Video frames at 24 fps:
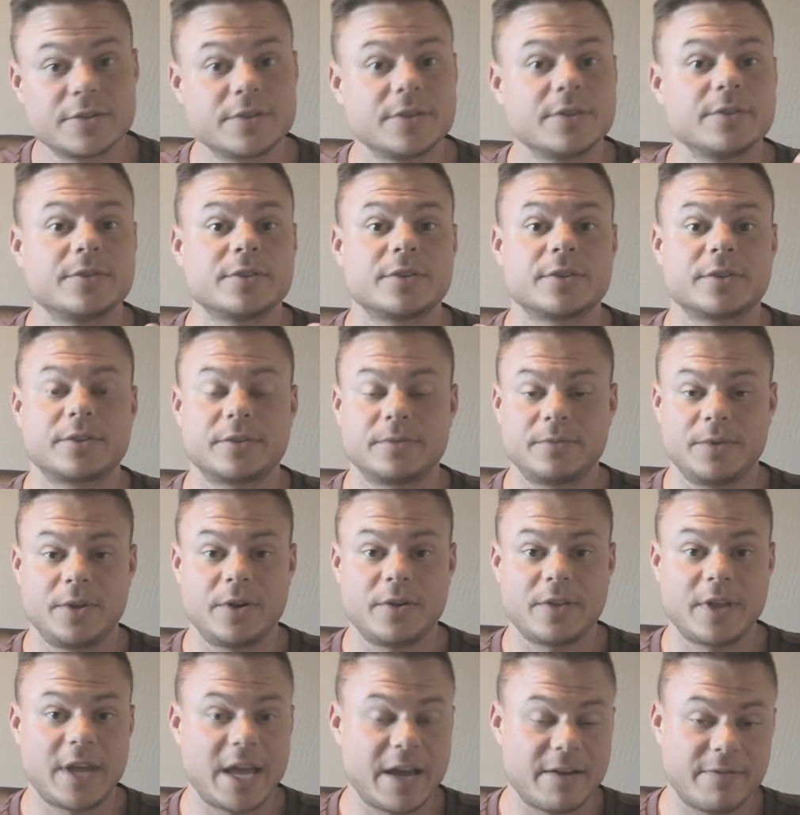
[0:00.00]
Those are,
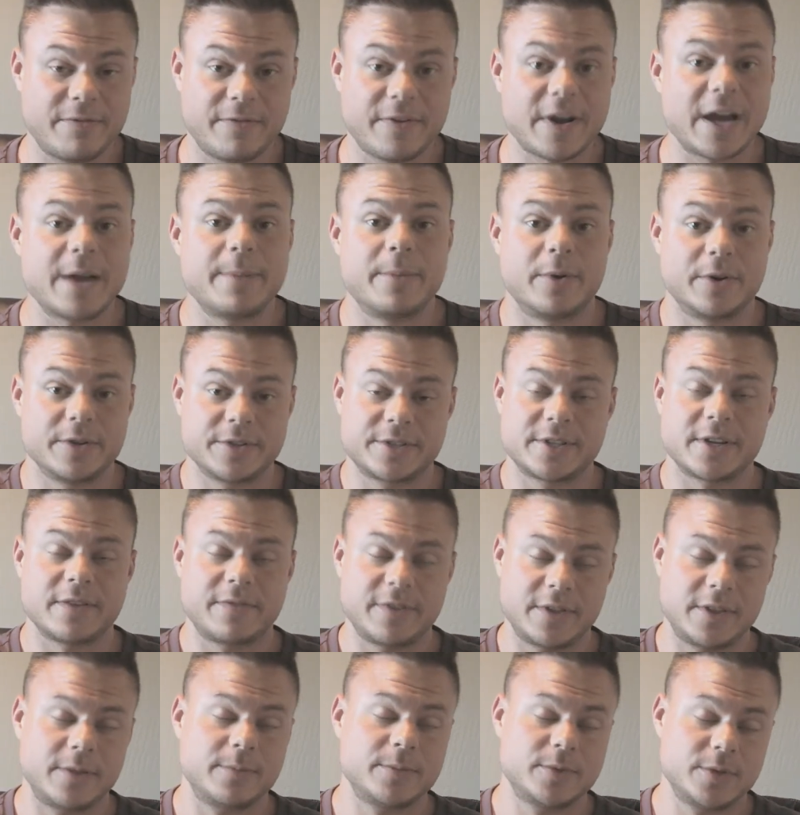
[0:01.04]
they have fiber and stuff
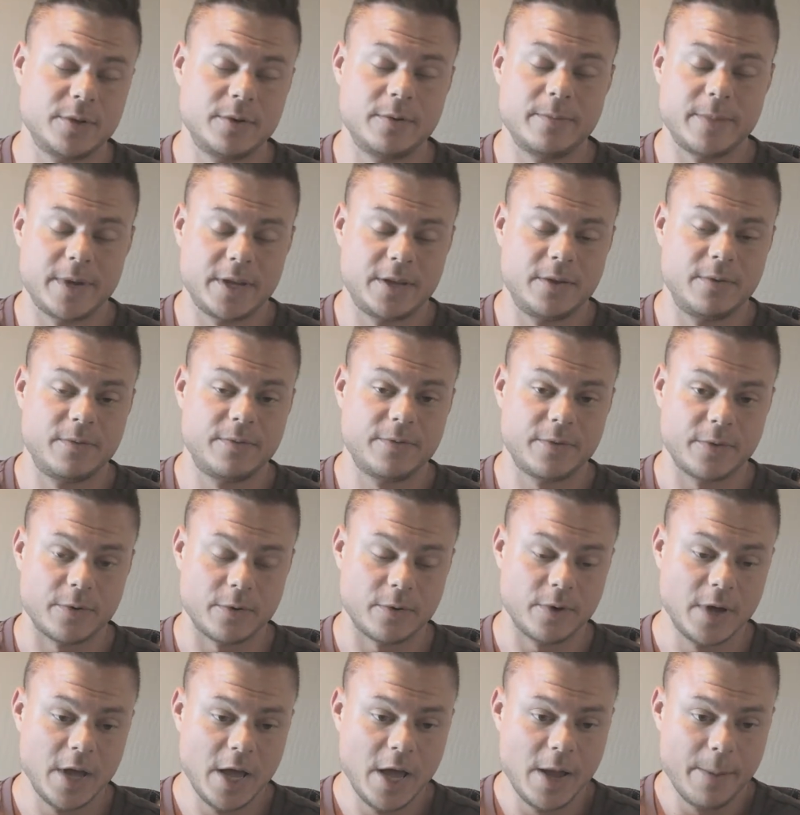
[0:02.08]
in them too to make you
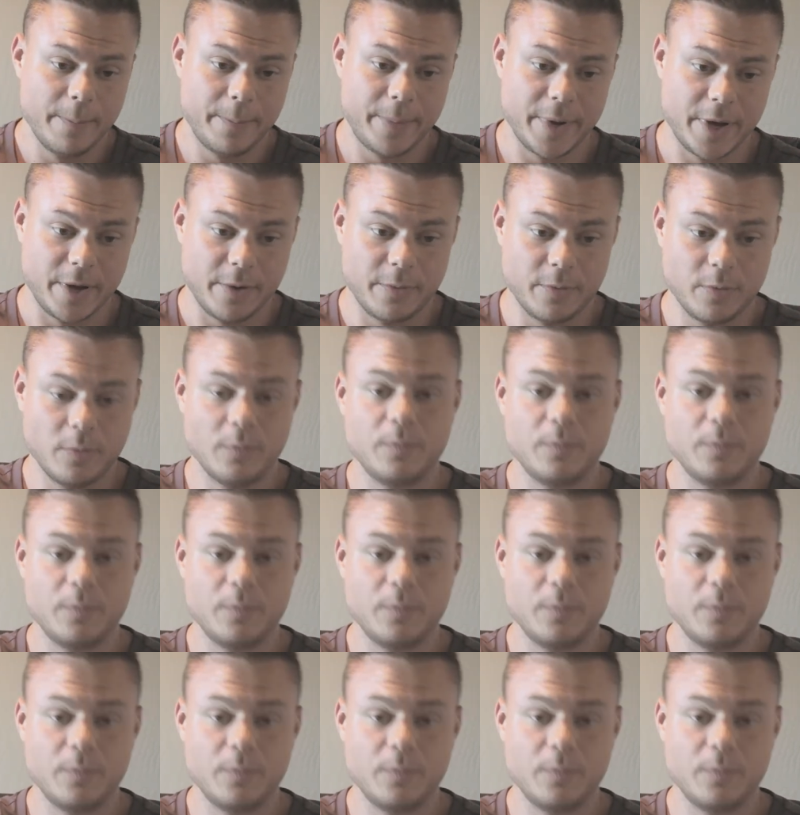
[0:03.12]
full. But